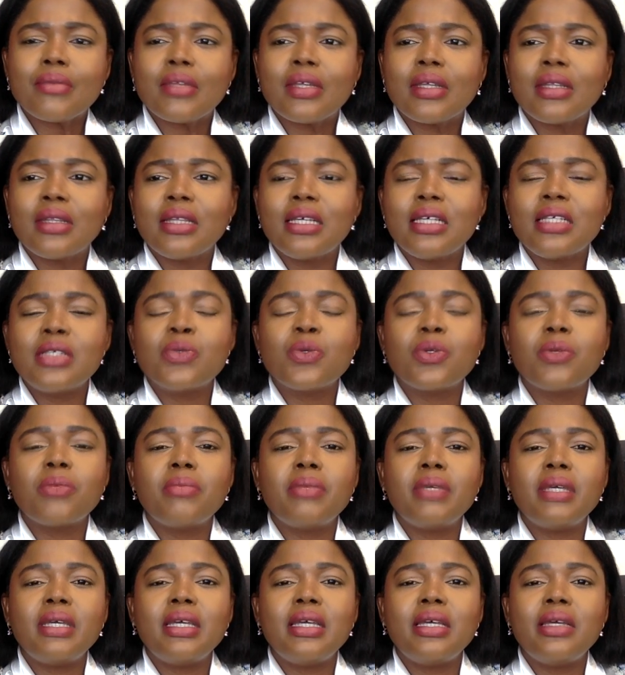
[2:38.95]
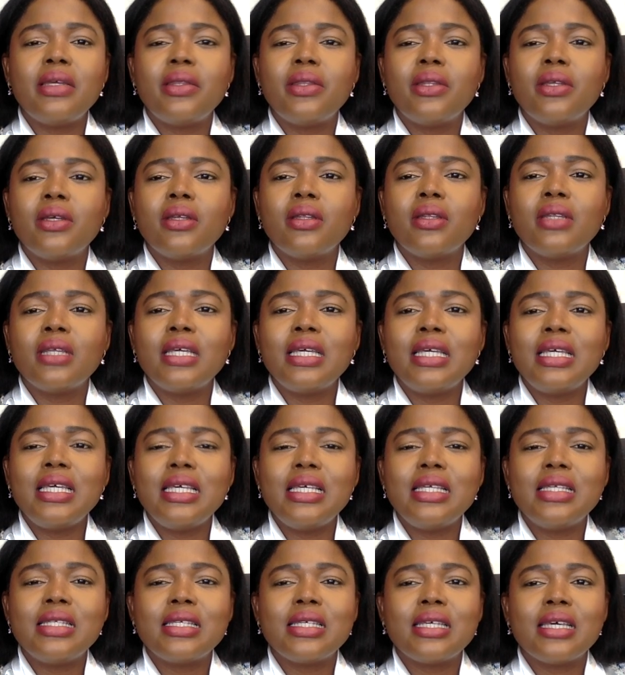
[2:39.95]
this would be the
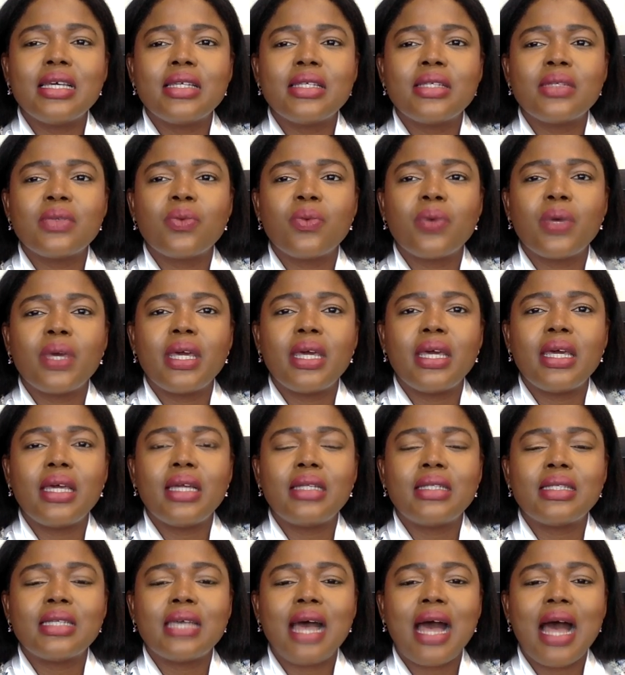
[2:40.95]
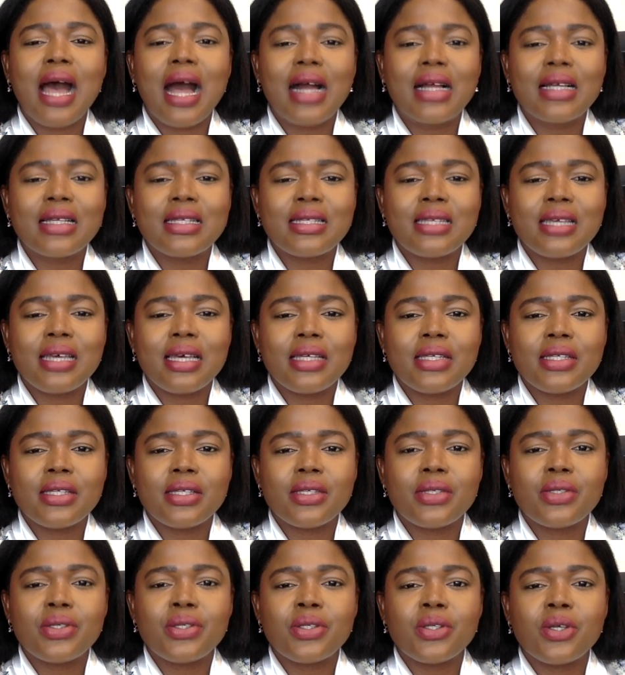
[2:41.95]
easiest way to access
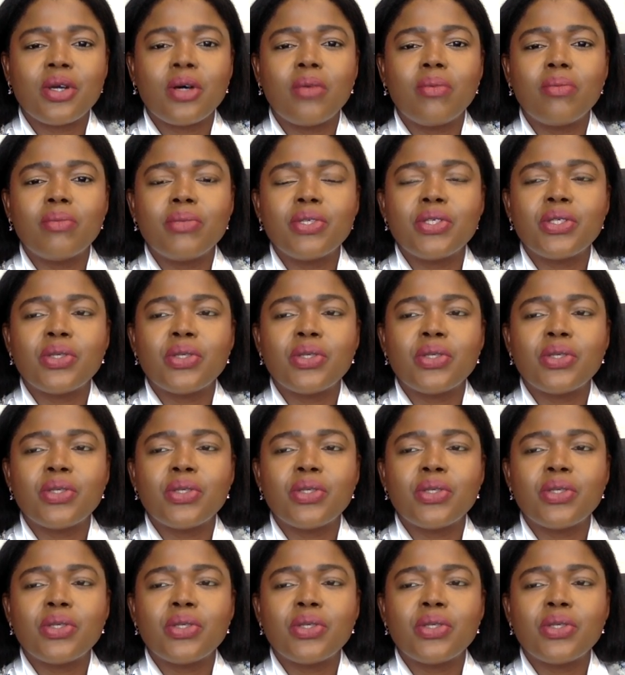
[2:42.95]
some